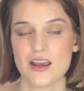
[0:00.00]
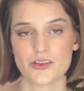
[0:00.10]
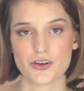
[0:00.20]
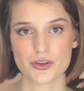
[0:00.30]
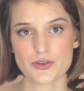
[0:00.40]

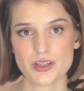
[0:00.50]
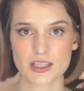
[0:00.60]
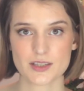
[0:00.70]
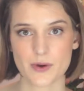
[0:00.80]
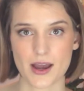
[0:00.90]
They're using
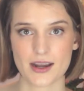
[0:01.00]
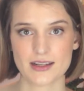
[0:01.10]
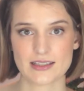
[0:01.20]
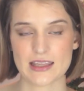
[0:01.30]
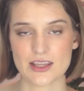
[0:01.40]
this
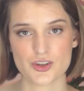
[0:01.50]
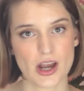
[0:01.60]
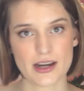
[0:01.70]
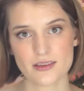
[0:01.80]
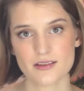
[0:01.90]
product and then
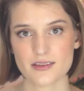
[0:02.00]
jotting their